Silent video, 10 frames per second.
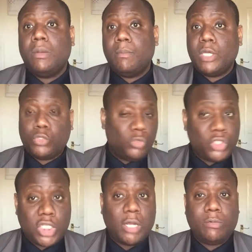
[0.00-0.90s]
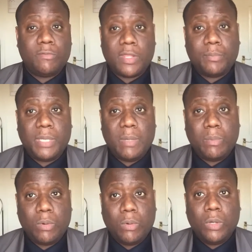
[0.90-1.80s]
Make sure you share it with other
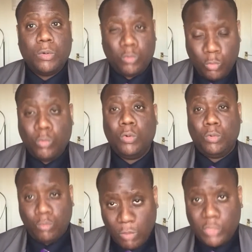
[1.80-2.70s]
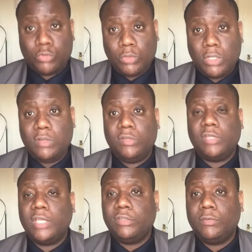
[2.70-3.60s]
people who want to learn the
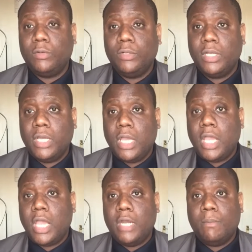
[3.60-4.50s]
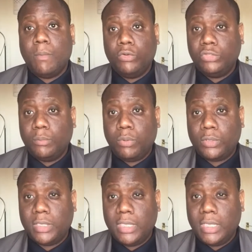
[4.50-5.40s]
saxophone. And most
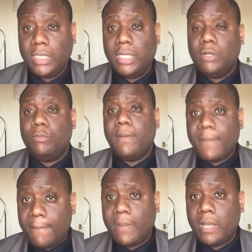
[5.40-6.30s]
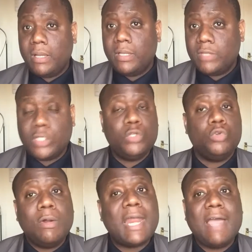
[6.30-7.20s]
importantly, remember that you
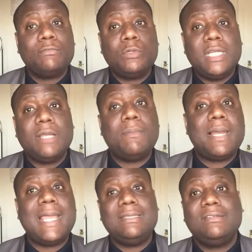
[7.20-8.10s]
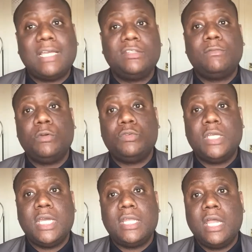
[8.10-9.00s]
don't have to link playing the saxophone
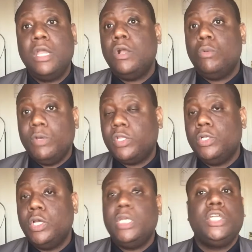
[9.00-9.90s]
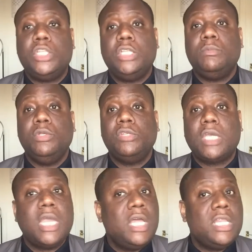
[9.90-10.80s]
together with learning sheet
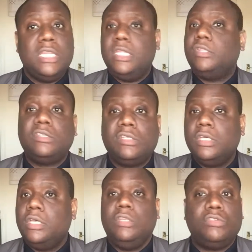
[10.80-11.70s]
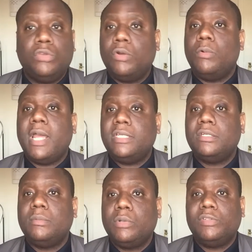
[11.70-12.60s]
music. This is not
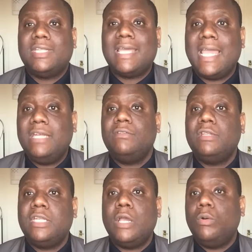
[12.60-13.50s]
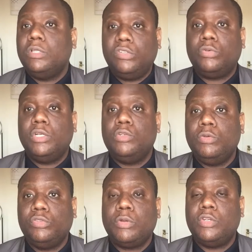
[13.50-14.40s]
right, because at the end of the day, all this is going
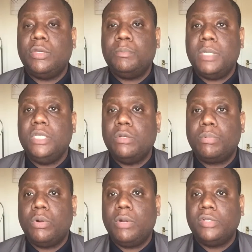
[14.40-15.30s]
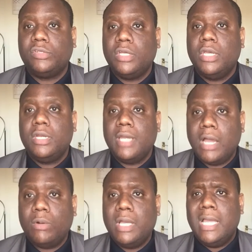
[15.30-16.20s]
to do is going to impede your progress.
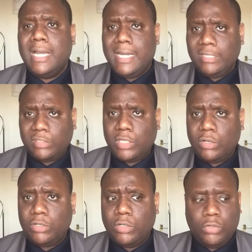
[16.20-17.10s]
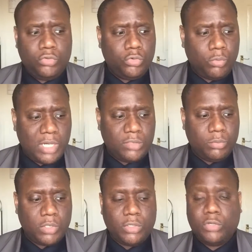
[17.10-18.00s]
Now, let's get on to
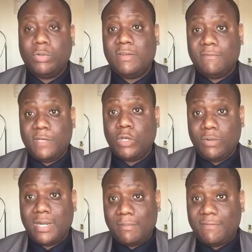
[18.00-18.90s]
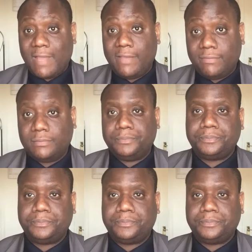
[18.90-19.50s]
what we're going to do in video number 5.